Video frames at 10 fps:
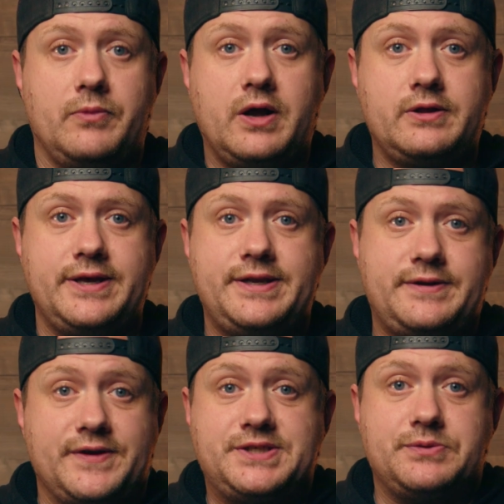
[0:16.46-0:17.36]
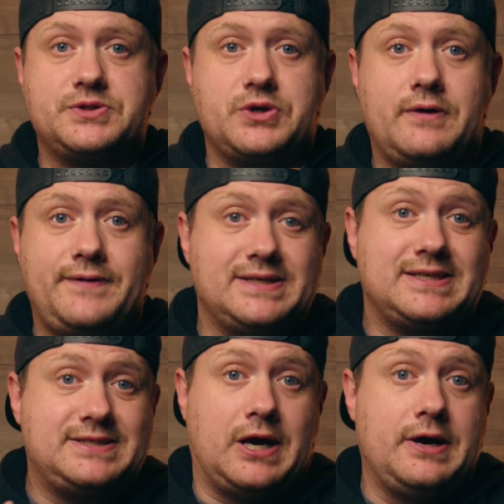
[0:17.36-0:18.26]
Luckily, DaVinci Resolve has
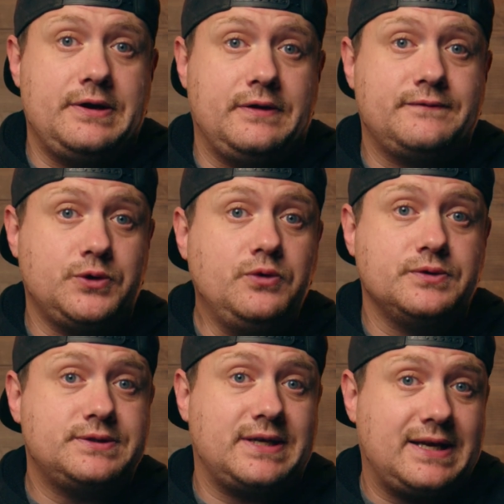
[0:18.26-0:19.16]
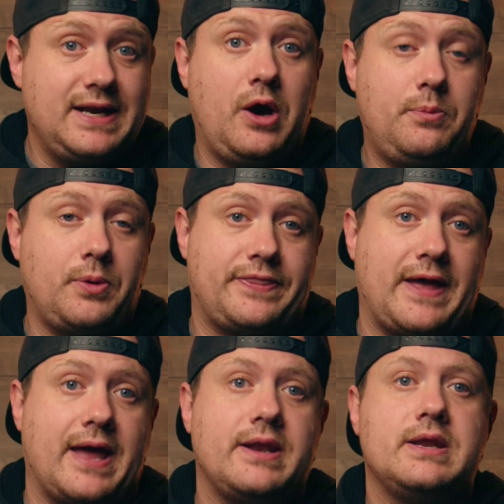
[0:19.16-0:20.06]
a ton of tools that can help with
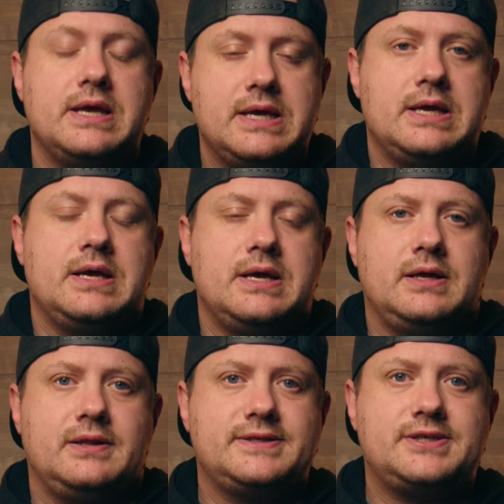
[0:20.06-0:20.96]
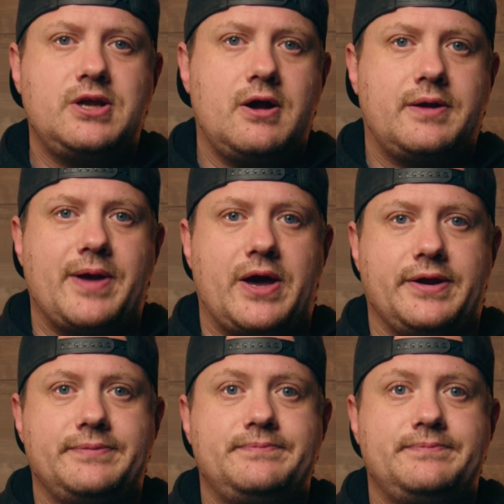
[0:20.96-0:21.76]
that. Let's talk about it.